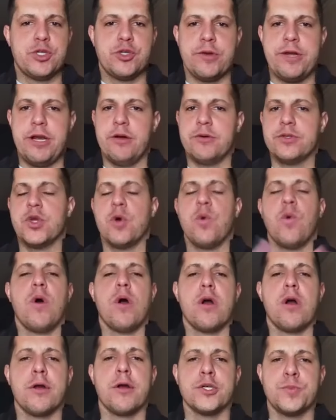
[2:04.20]
Petrino is the
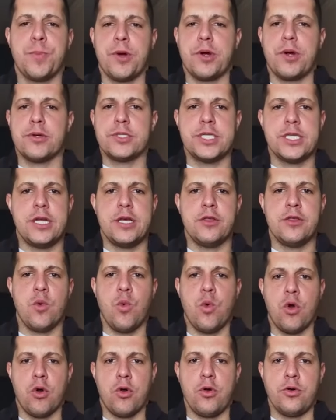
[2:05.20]
worst person in the
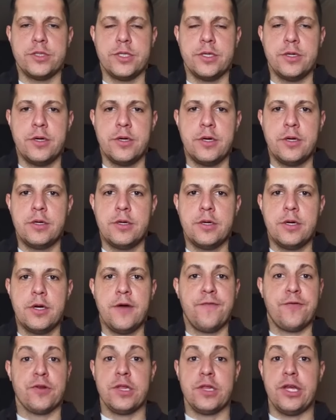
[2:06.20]
world
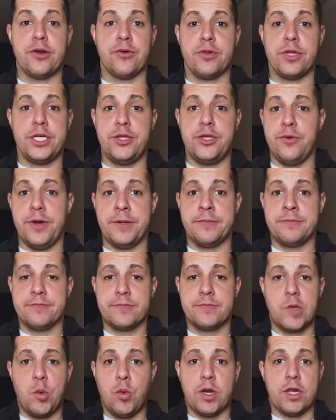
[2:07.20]
for literally doing
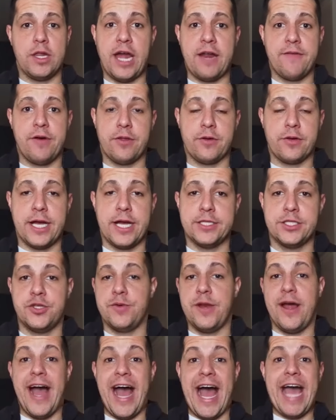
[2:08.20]
what a lot of other guys
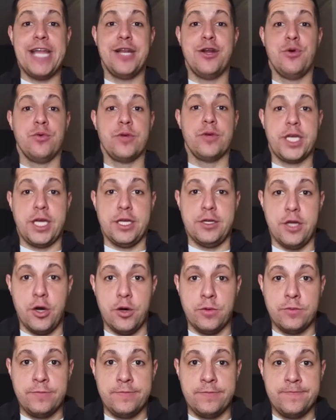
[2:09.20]
do. Now, I don't
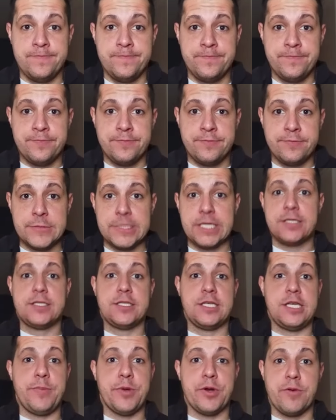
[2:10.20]
condone
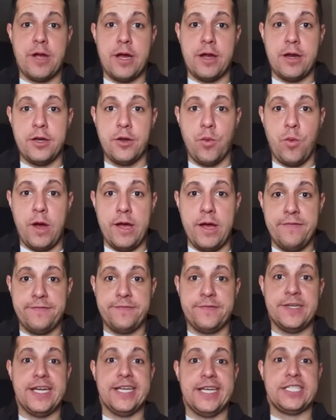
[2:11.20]
sleeping around on your wife,
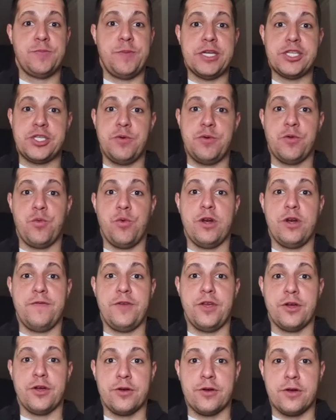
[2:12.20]
especially with one of
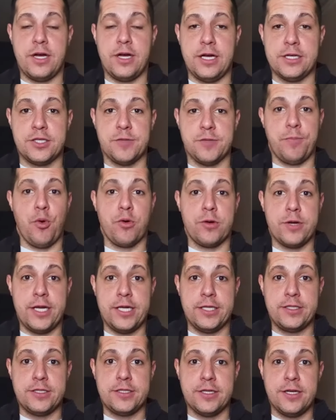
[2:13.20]
your uh,
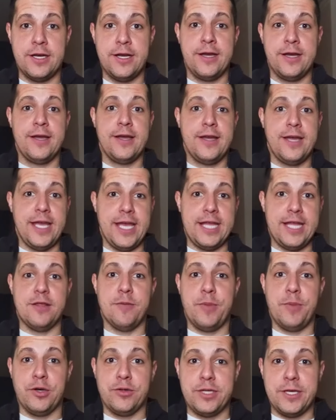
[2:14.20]
subordinates in the
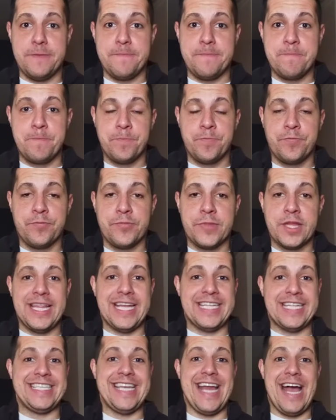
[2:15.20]
building.
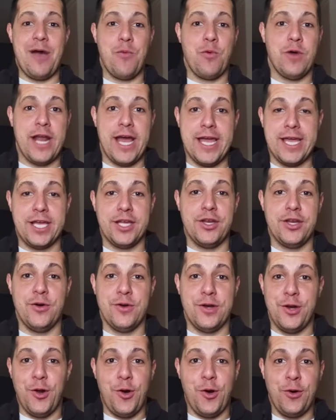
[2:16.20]
That's not what I
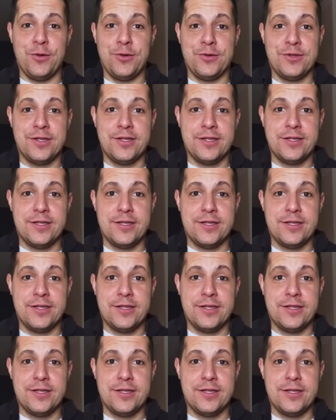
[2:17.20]
condone at all.